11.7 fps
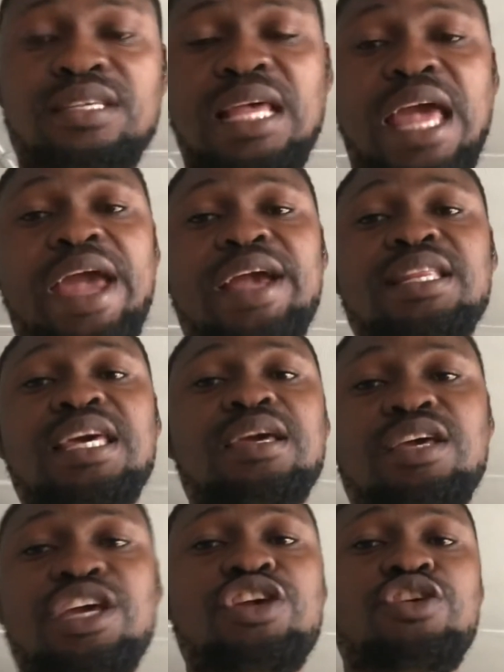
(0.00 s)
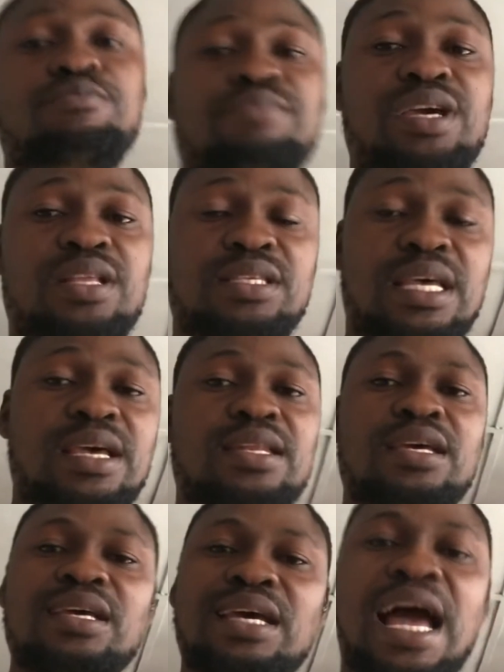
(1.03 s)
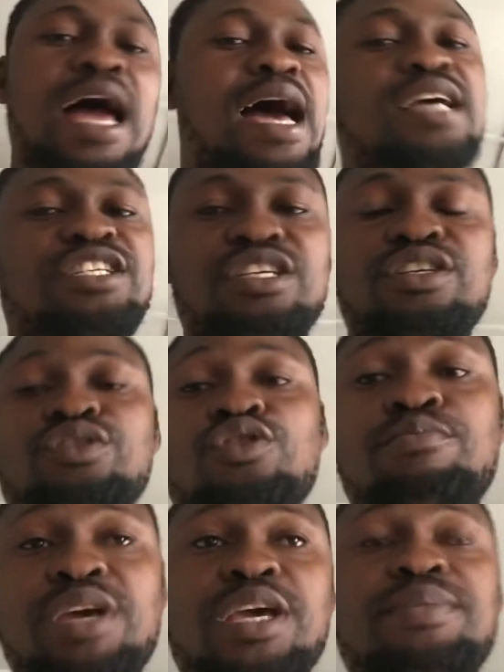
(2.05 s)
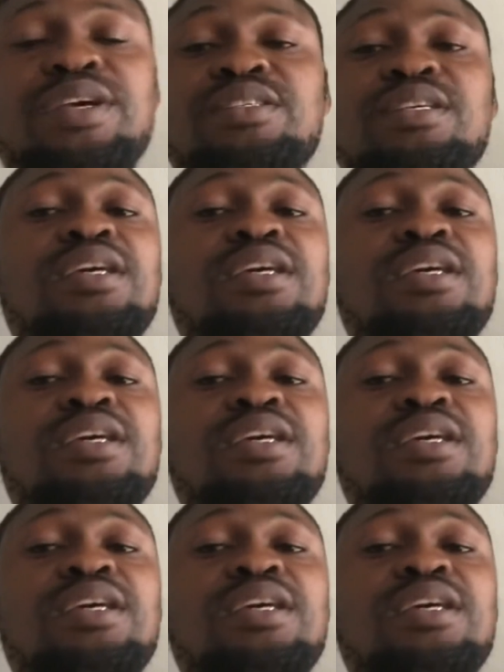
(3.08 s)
egg they incubated hatched into babies.